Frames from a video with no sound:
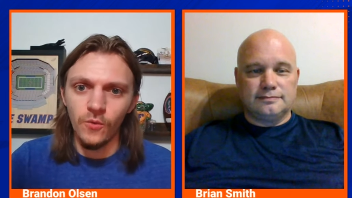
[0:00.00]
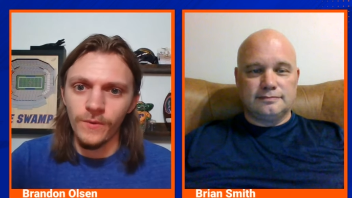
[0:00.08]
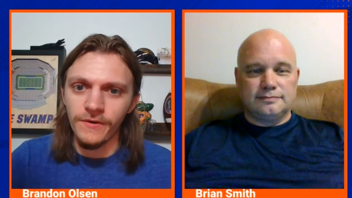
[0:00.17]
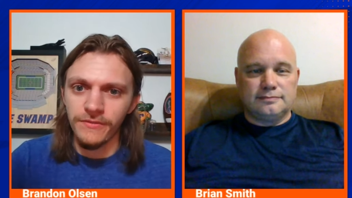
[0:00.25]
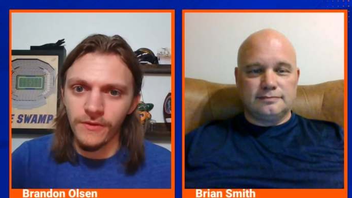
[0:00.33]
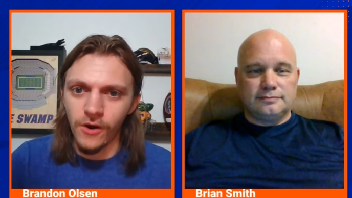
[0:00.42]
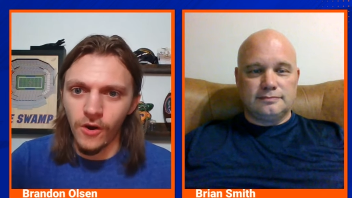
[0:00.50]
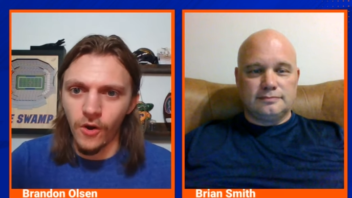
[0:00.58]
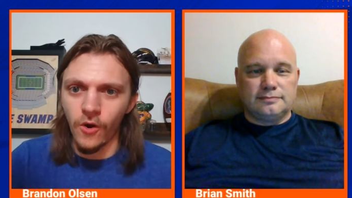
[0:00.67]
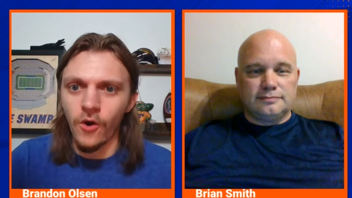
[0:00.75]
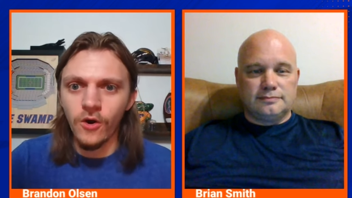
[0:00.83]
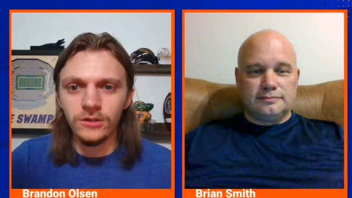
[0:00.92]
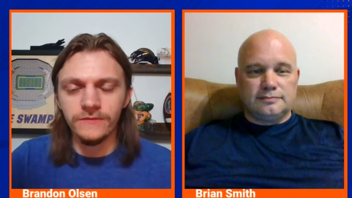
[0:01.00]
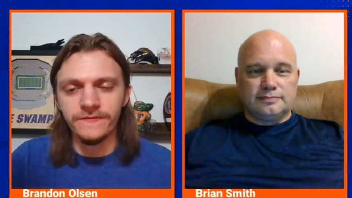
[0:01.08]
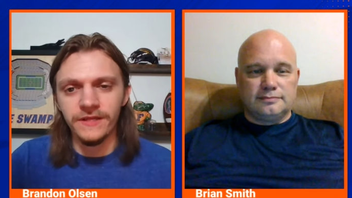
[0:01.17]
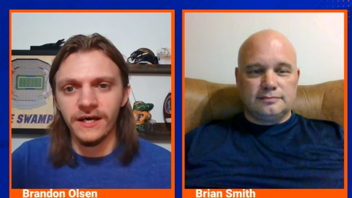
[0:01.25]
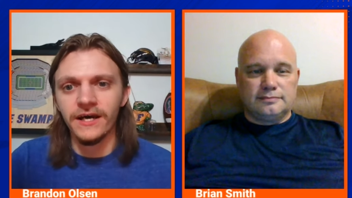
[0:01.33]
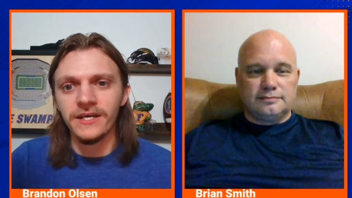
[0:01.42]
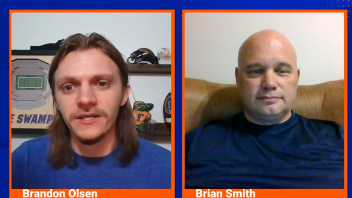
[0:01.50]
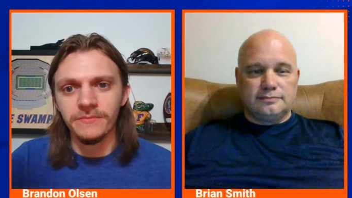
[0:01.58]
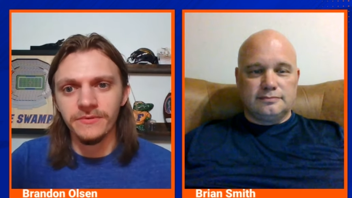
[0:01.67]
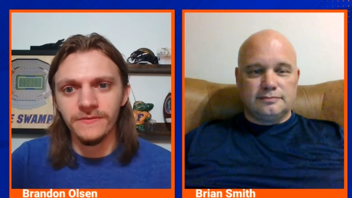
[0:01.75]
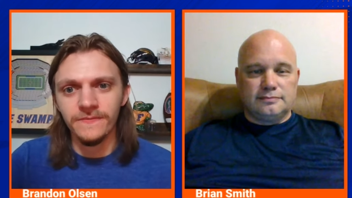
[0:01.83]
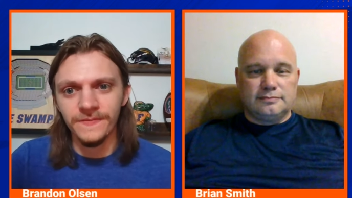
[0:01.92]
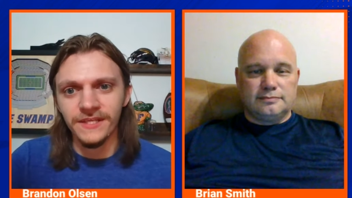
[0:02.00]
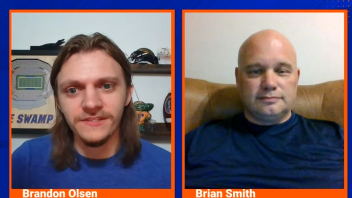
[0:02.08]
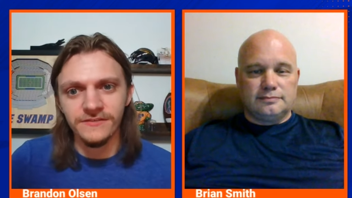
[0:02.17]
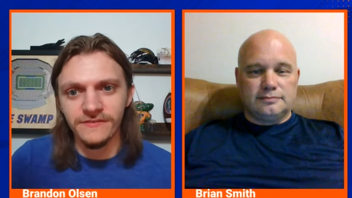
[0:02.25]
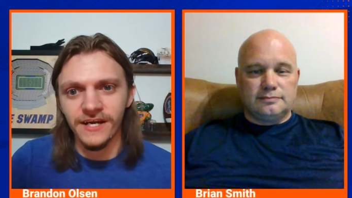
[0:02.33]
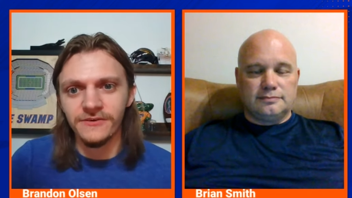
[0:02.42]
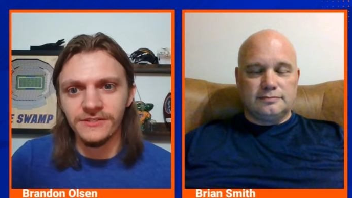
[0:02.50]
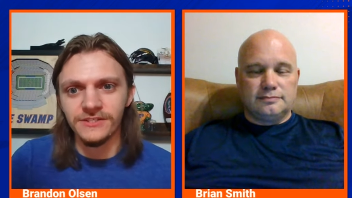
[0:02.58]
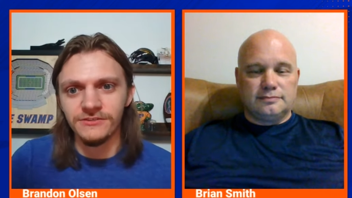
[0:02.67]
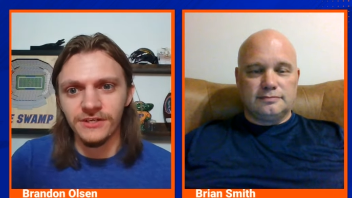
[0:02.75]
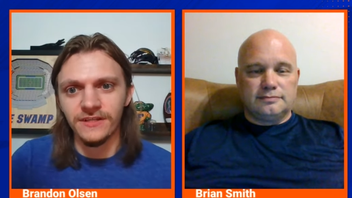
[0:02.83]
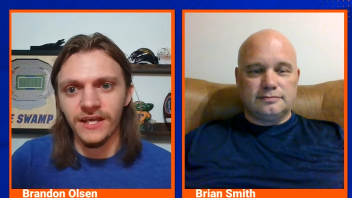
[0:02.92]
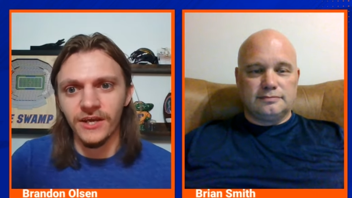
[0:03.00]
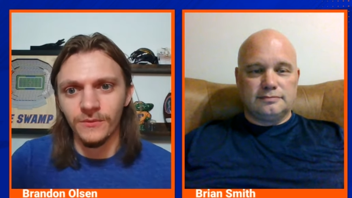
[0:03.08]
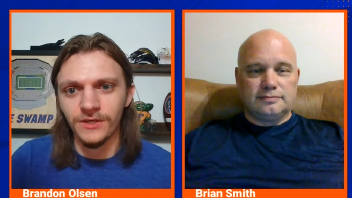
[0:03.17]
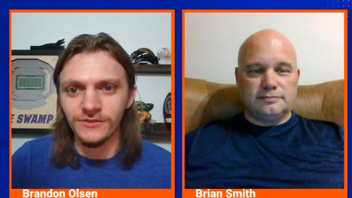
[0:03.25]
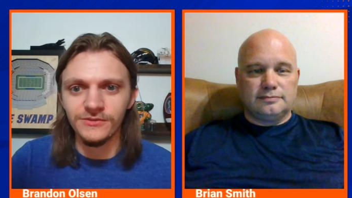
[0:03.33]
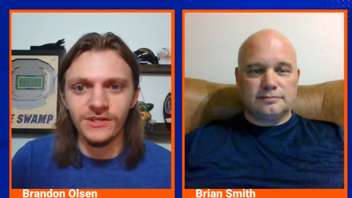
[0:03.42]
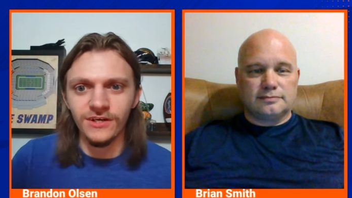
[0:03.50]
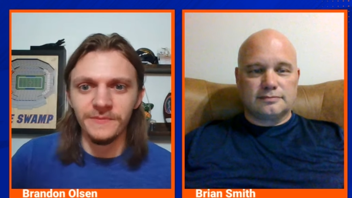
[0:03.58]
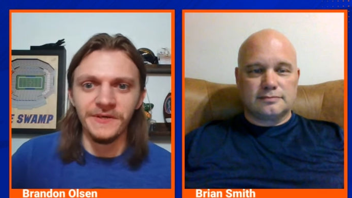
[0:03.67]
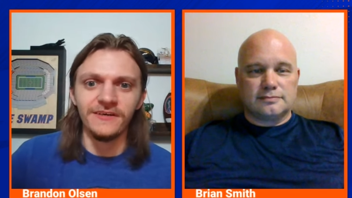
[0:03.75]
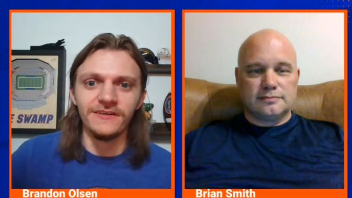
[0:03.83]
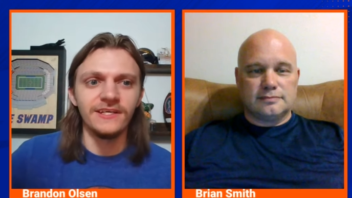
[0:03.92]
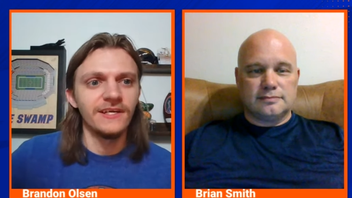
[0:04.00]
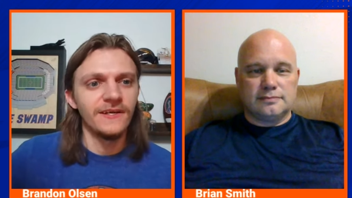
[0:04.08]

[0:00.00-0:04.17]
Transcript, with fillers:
Speaker 1: with all of the hype that's around DJ Lagway? You talk about